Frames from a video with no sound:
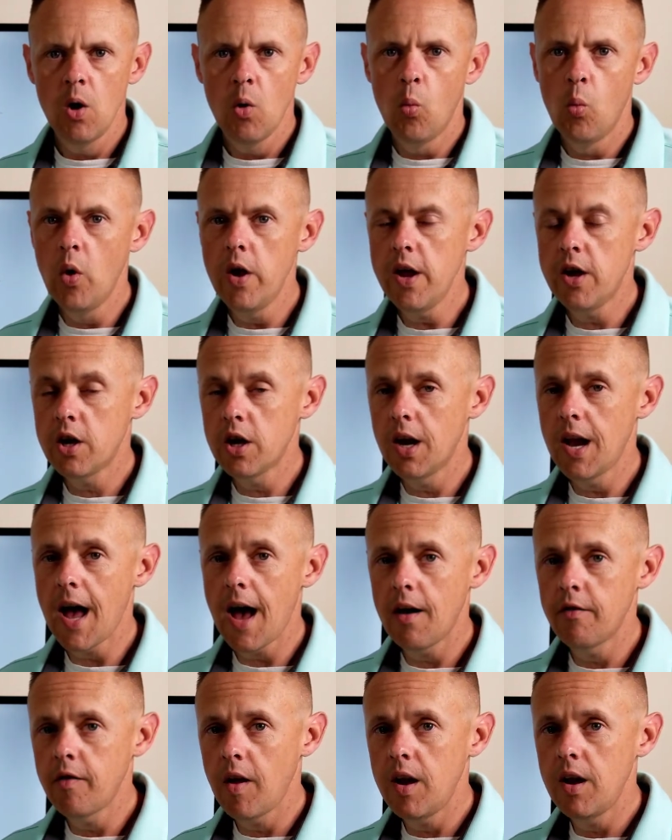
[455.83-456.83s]
We could
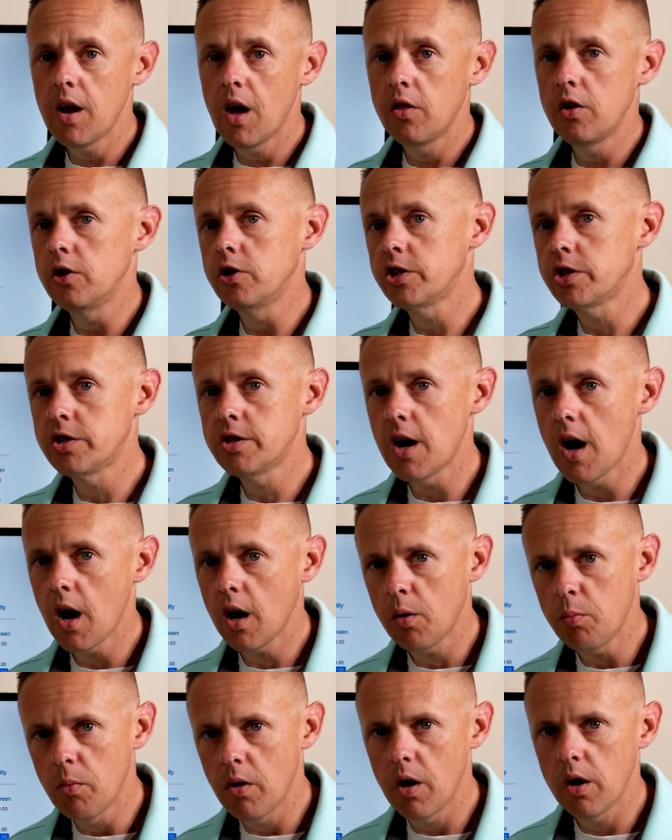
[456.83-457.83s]
have another
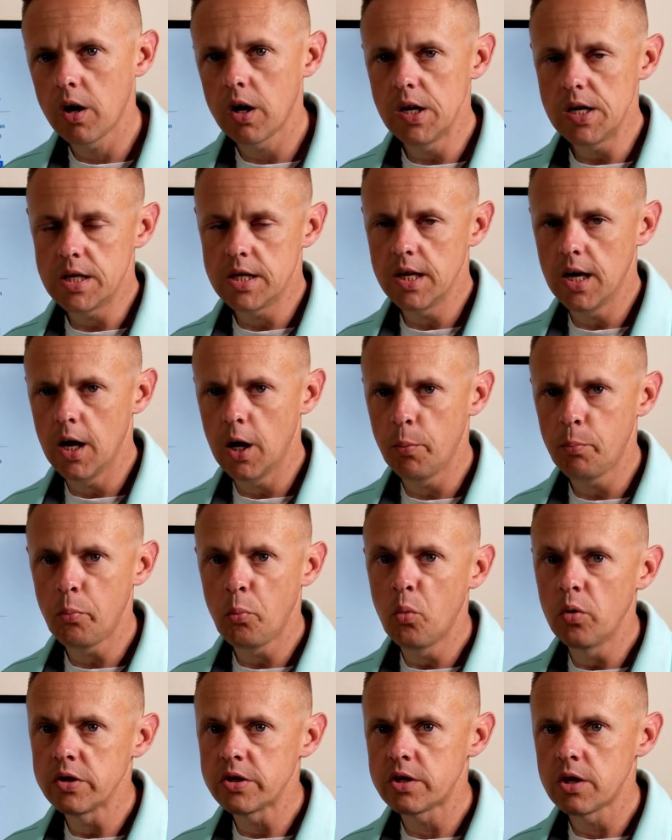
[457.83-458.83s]
stock market
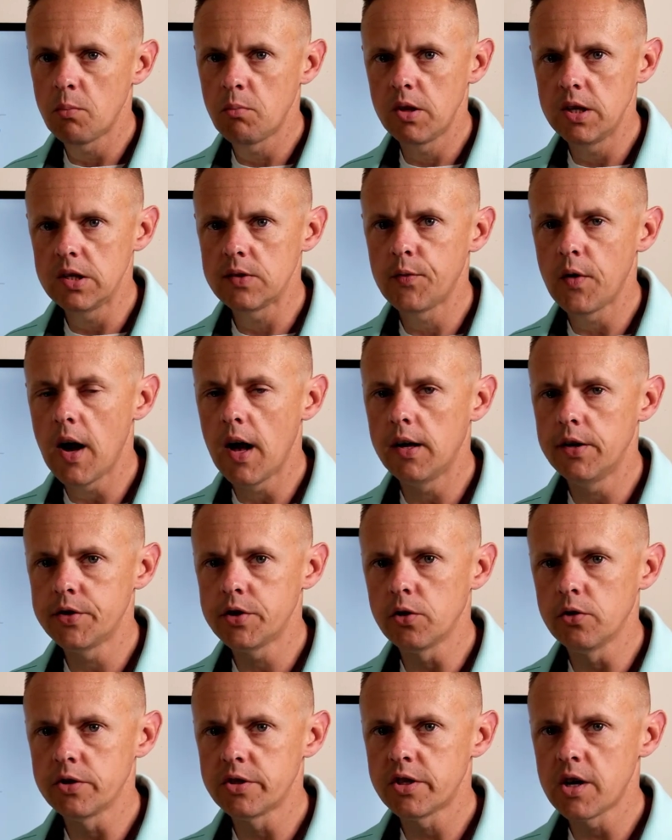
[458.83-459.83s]
dip with some of these
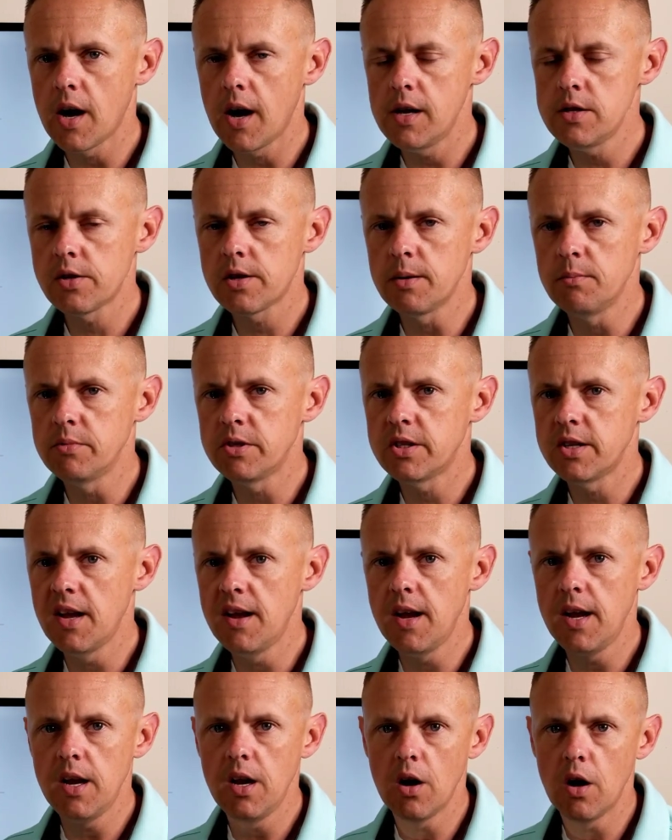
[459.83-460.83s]
volatile signs I'm
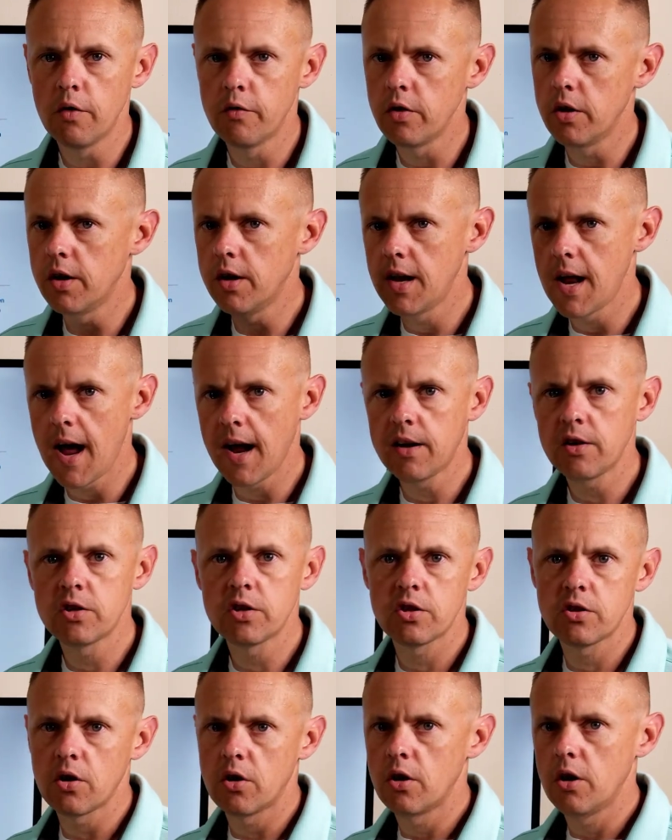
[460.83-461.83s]
seeing over the
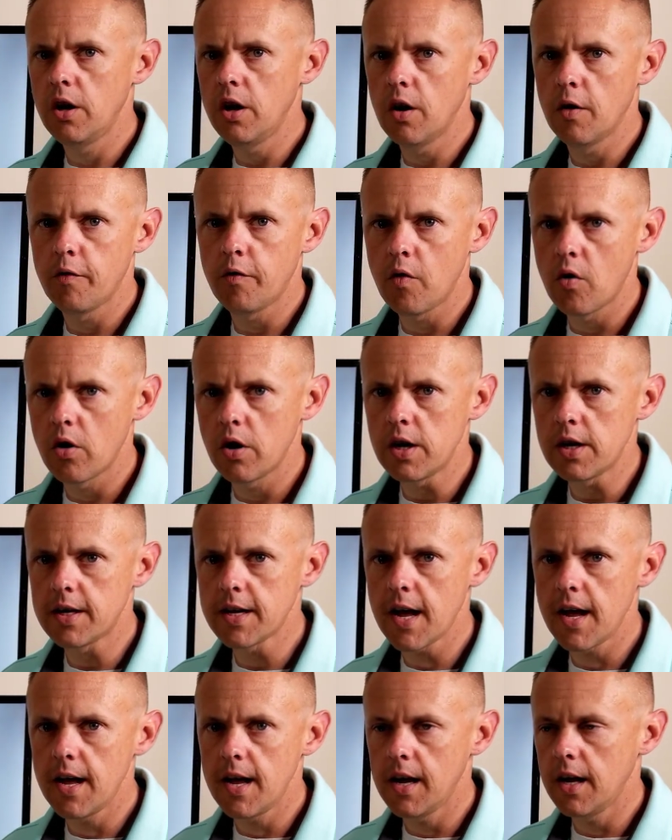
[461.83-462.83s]
next 30 or 40
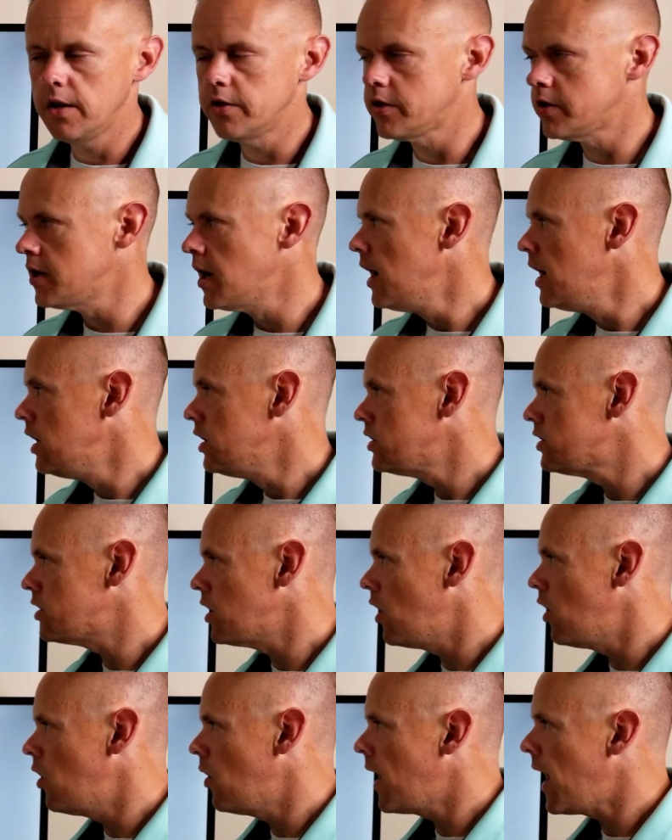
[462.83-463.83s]
days.
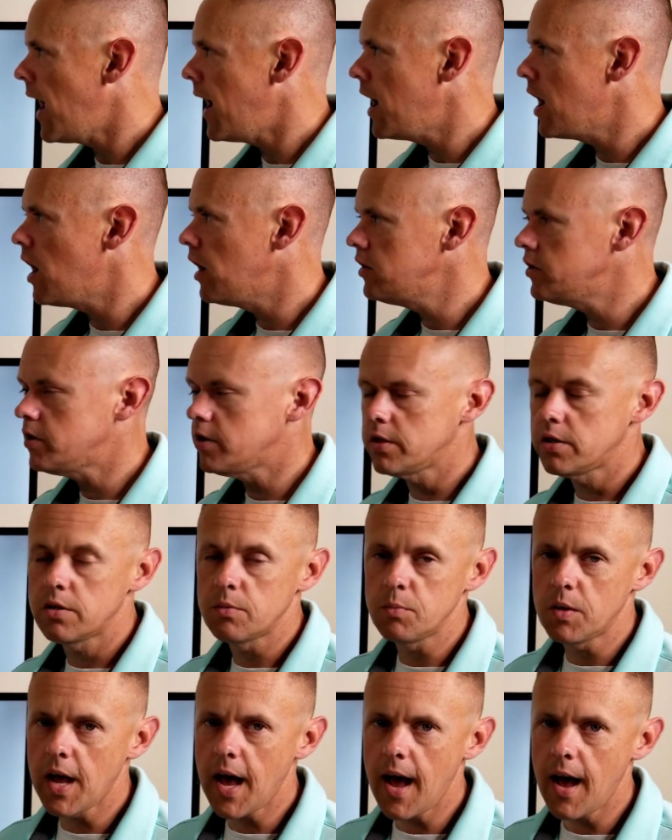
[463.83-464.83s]
So hang on to
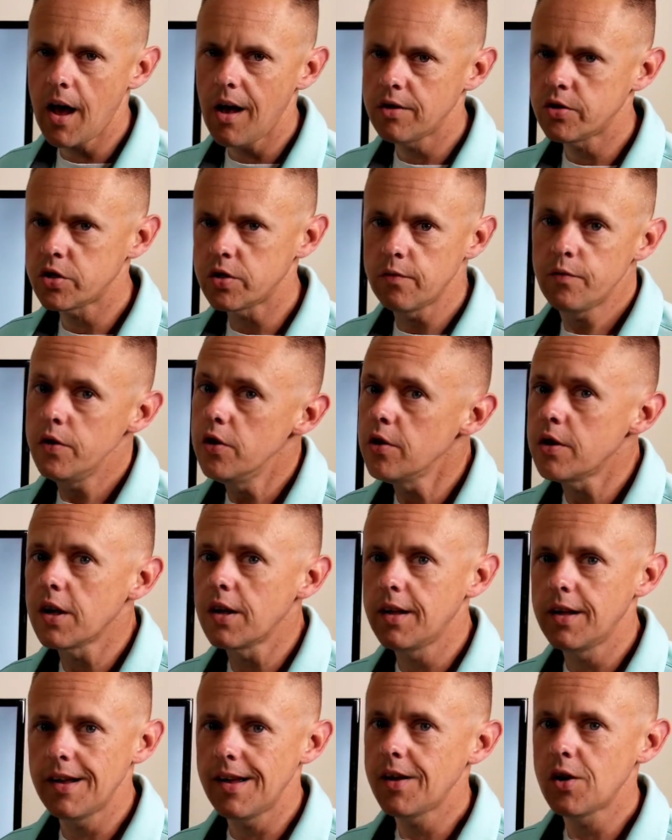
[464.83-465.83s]
some cash. If you
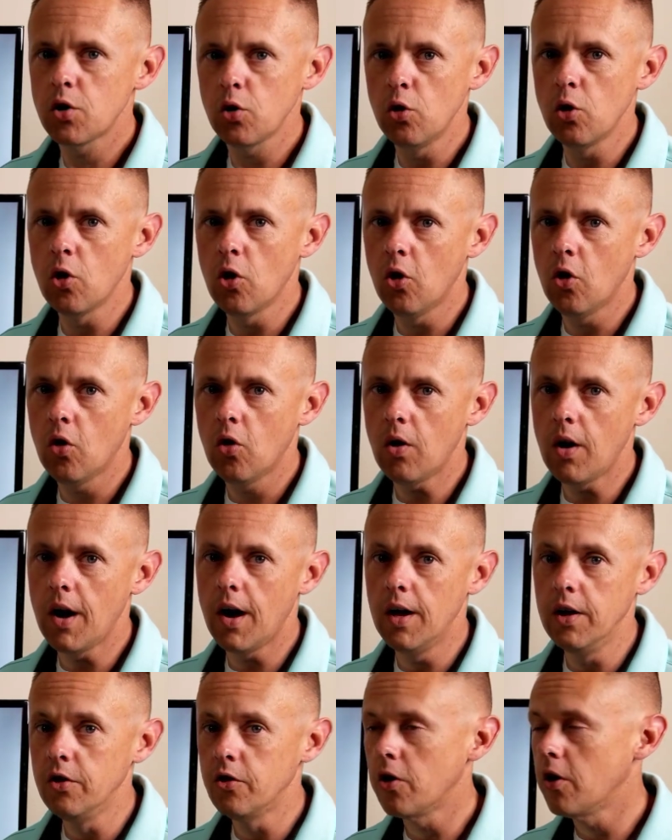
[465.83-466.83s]
can get Google
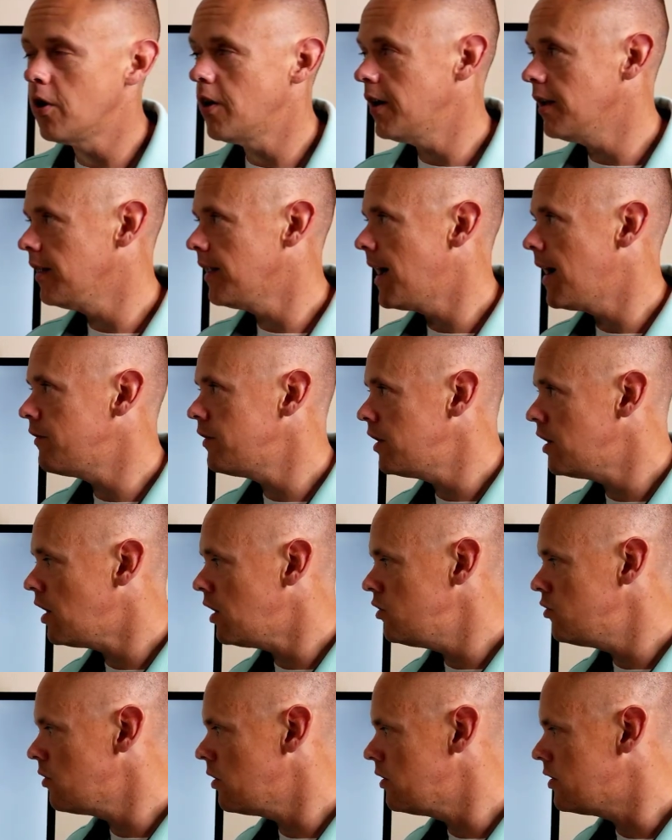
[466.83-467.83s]
under
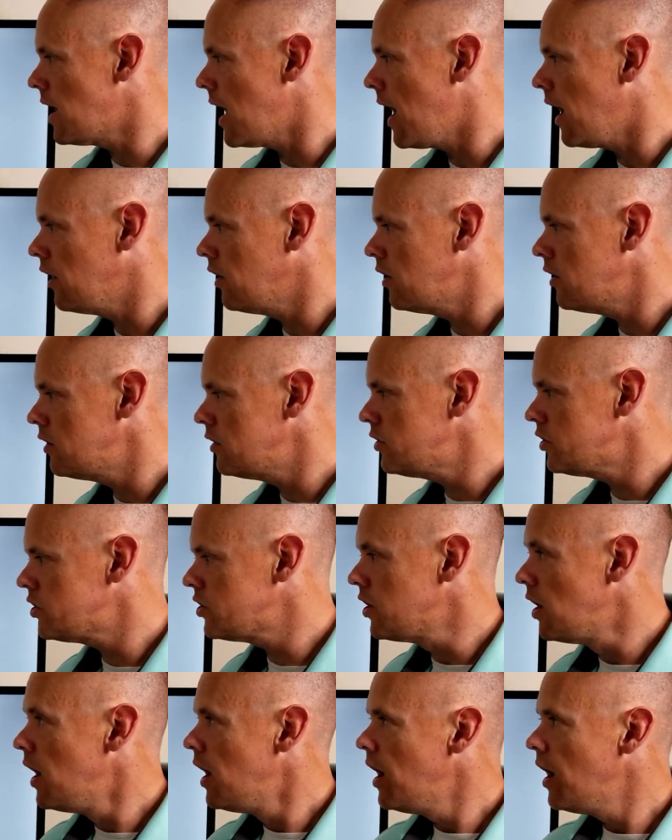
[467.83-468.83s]

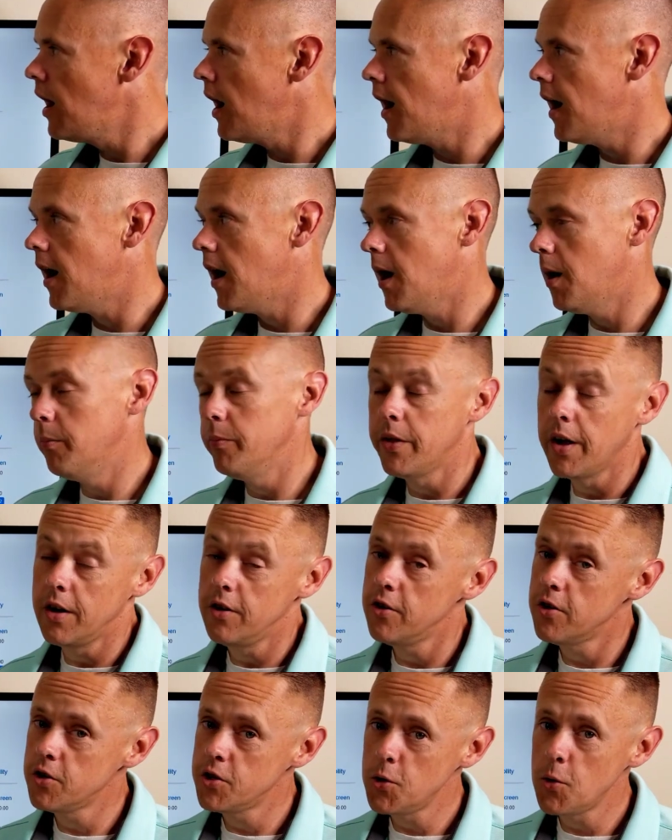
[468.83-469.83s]
$1,100, then
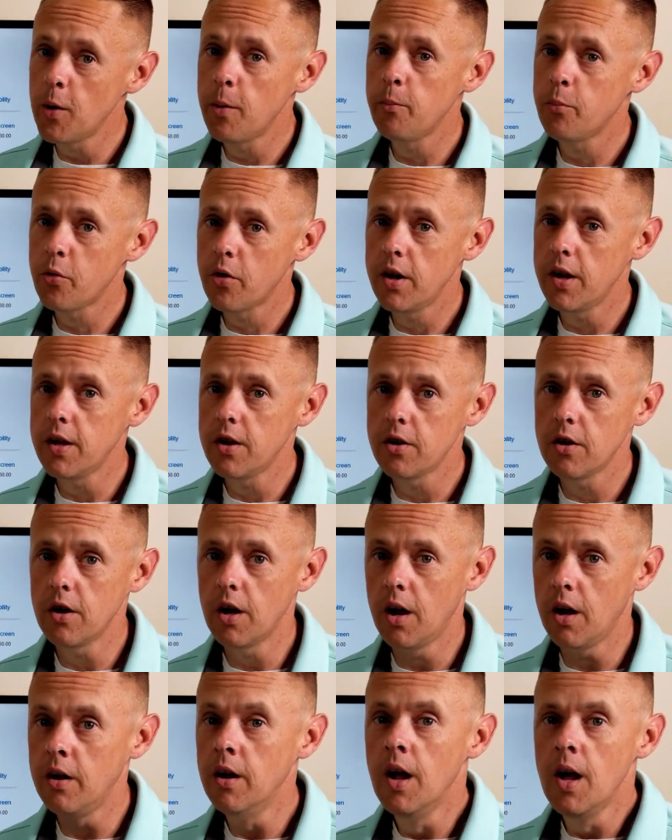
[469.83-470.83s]
you're doing pretty
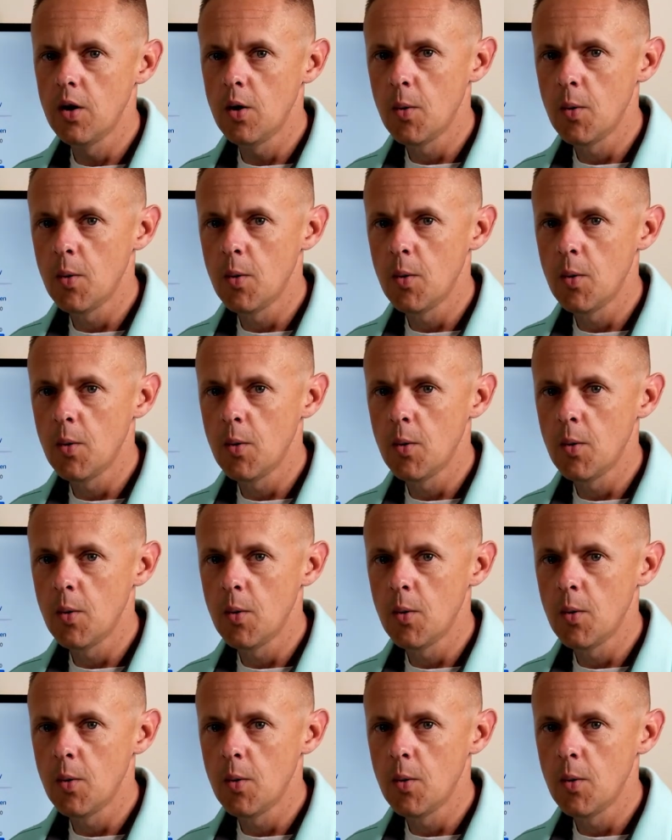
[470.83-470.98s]
good.